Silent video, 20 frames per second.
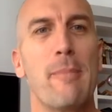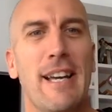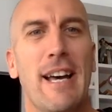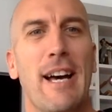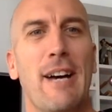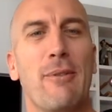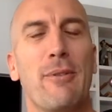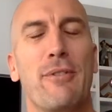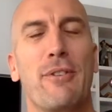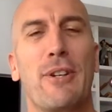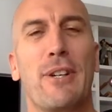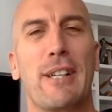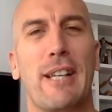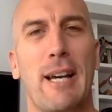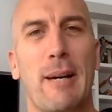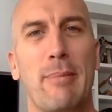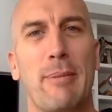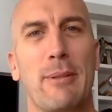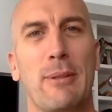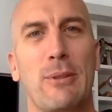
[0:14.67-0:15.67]
We've got a
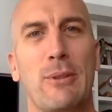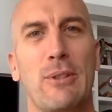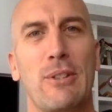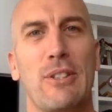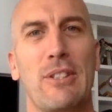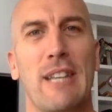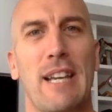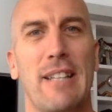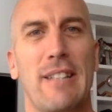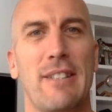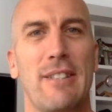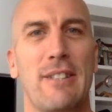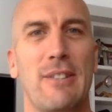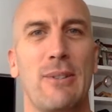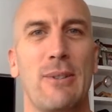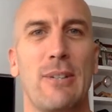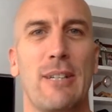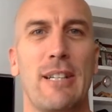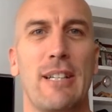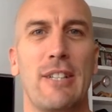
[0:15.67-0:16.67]
couple of good stats
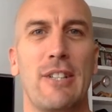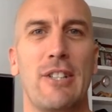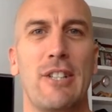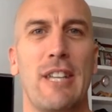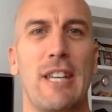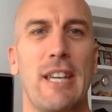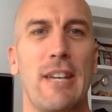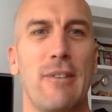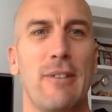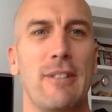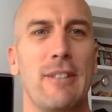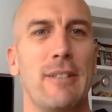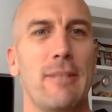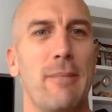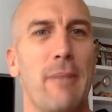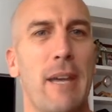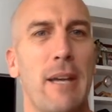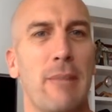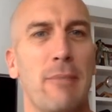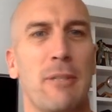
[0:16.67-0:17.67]
to share and
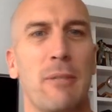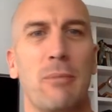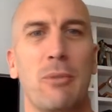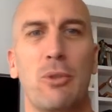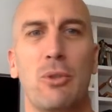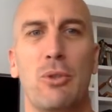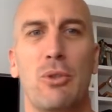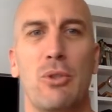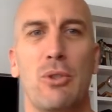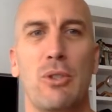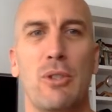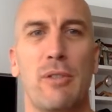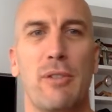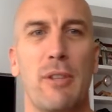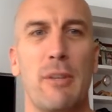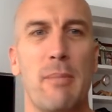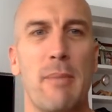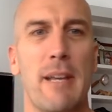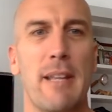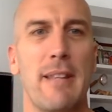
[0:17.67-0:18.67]
some good news for the
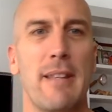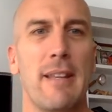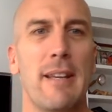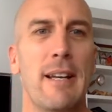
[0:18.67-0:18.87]
month.